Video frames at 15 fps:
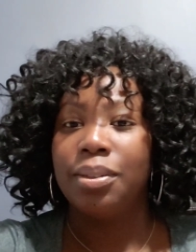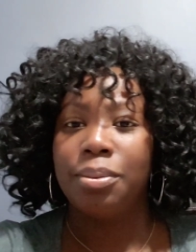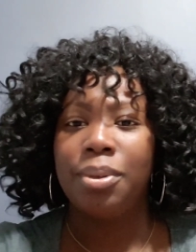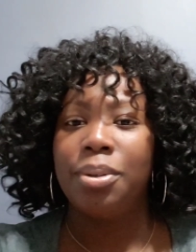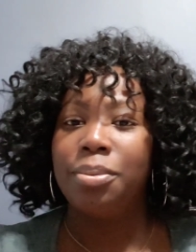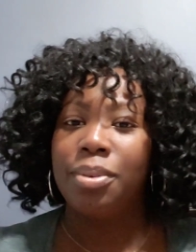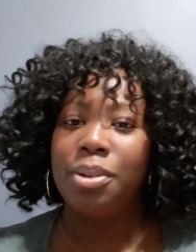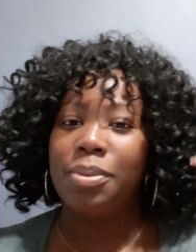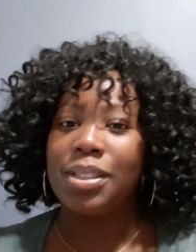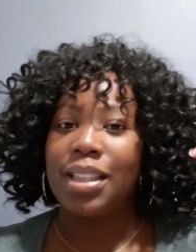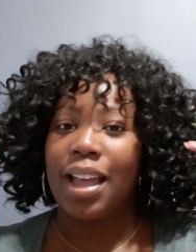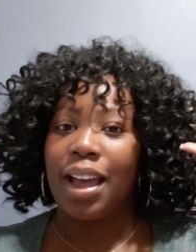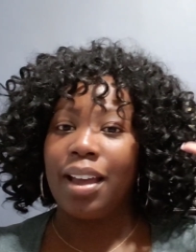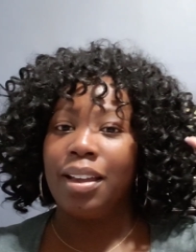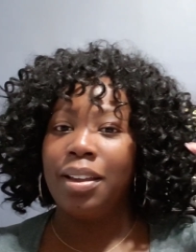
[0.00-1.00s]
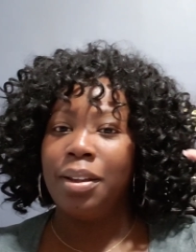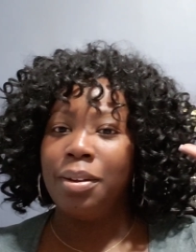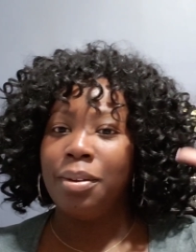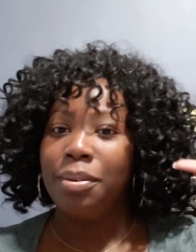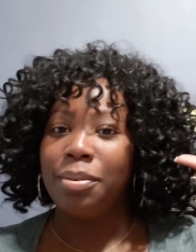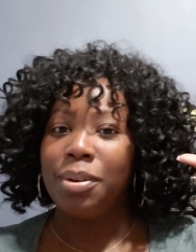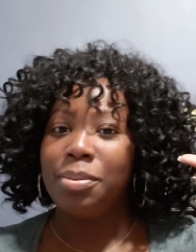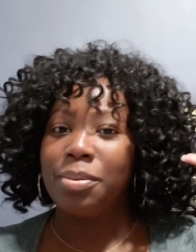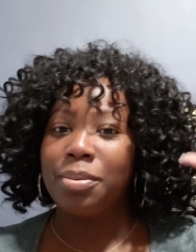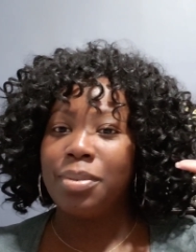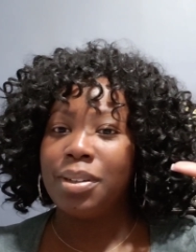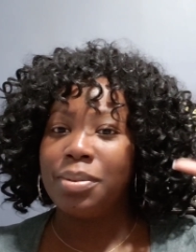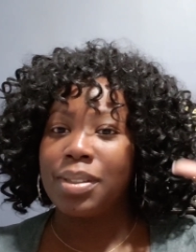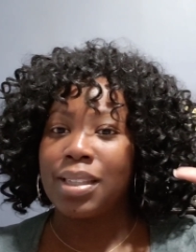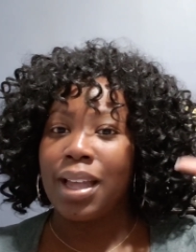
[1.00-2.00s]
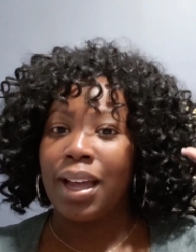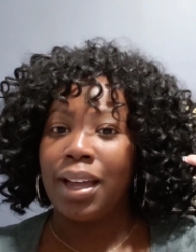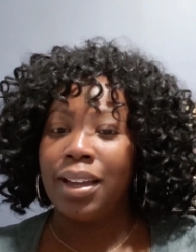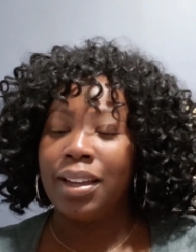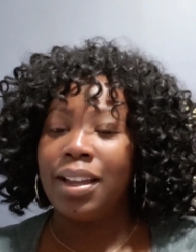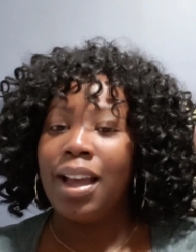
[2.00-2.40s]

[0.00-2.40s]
What was that? What was that?